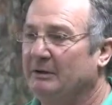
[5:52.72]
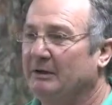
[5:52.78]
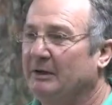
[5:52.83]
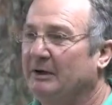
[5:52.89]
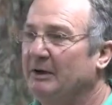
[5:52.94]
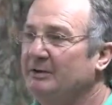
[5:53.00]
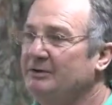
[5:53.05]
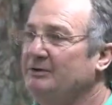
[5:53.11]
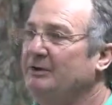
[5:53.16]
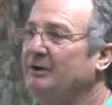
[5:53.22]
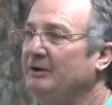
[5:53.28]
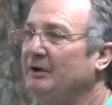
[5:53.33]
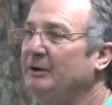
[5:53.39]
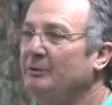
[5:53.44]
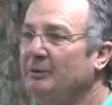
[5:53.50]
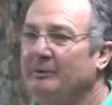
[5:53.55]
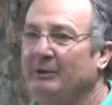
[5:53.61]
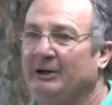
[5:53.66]
And I
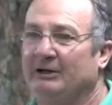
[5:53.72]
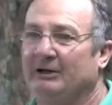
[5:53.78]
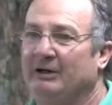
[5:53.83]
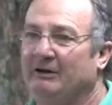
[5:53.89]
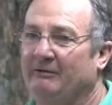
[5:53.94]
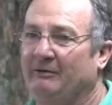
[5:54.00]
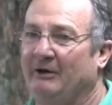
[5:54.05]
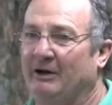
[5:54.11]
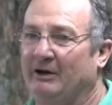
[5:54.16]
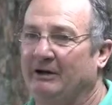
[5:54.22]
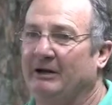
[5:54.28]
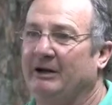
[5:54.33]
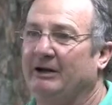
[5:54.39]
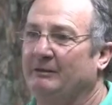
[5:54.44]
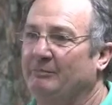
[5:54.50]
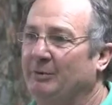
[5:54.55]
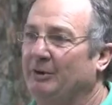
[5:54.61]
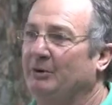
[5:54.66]
certainly wouldn't be clear felling
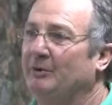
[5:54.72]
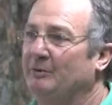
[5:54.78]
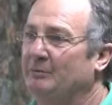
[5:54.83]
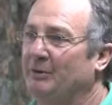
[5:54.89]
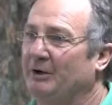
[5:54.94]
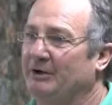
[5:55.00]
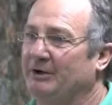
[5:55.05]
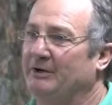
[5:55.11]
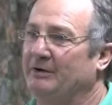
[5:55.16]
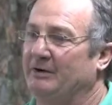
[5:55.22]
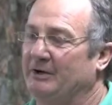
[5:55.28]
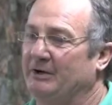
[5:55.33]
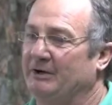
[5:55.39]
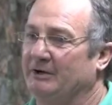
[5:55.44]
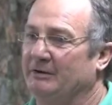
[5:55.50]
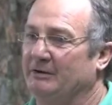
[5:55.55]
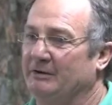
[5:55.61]
there to pollute my creek.